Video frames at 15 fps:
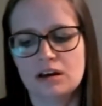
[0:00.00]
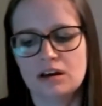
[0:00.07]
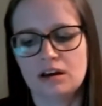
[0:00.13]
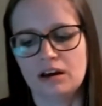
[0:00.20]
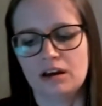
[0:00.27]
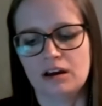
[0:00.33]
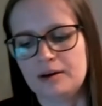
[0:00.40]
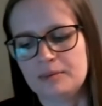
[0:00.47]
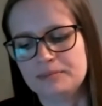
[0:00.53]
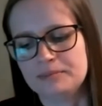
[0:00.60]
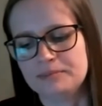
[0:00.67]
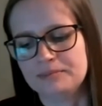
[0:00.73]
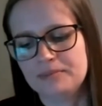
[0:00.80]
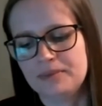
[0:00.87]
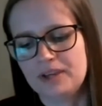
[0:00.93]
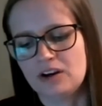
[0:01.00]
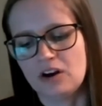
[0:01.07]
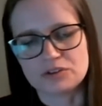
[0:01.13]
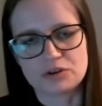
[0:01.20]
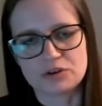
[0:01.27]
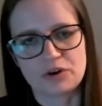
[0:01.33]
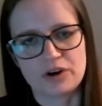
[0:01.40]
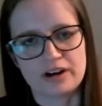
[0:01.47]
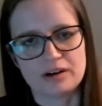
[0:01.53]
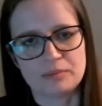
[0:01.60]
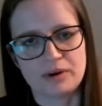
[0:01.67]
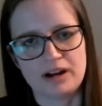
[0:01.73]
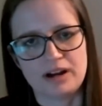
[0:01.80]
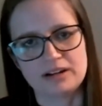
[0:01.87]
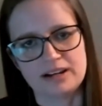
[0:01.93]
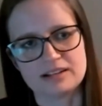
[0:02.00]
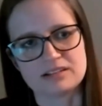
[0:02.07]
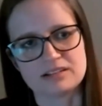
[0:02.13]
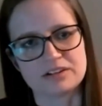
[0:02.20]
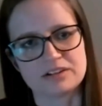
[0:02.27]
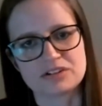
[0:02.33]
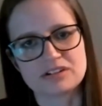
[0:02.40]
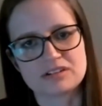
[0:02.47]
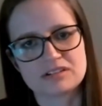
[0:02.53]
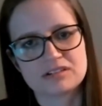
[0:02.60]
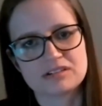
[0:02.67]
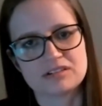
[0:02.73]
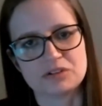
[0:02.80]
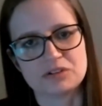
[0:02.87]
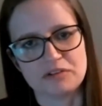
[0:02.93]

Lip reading: And also creating podcast lectures.